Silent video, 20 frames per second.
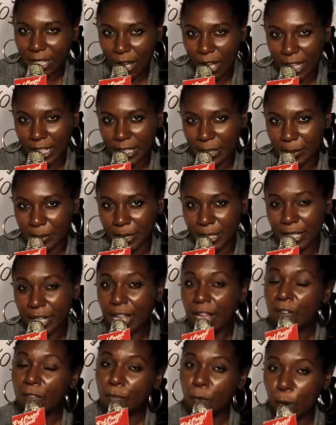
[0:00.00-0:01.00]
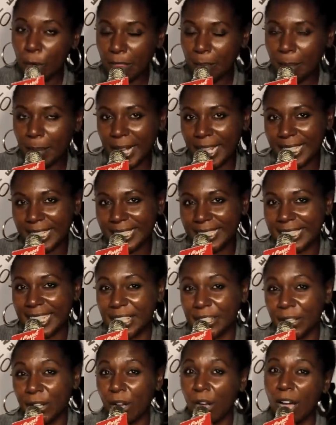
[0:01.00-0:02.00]
Hollywood for the Paley
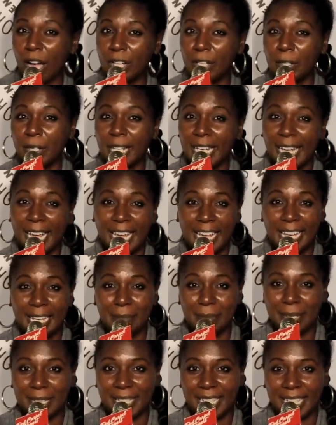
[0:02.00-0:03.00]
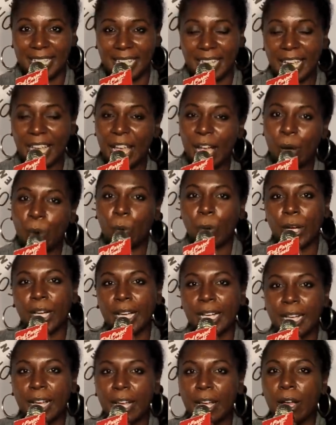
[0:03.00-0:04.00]
Center honoring AMC. We're
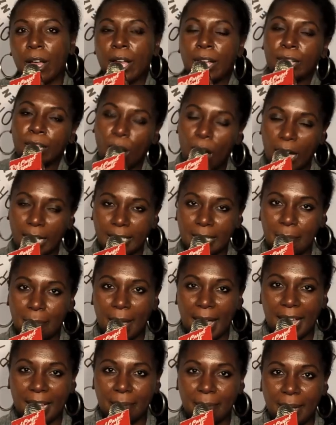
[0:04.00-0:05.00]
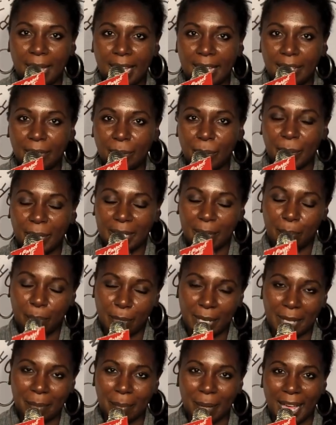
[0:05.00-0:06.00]
gonna talk to madmen, we're gonna
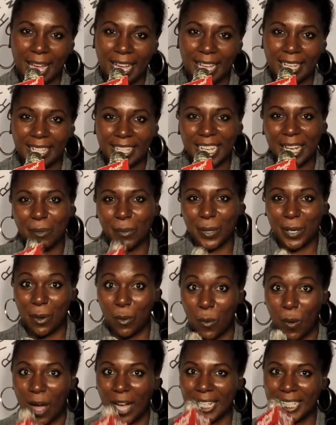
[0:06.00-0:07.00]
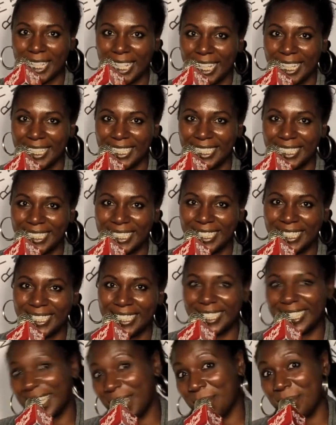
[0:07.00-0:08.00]
break bad, and we're gonna walk dead.
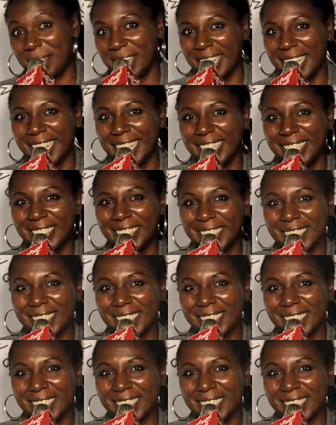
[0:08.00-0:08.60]
Come check it out.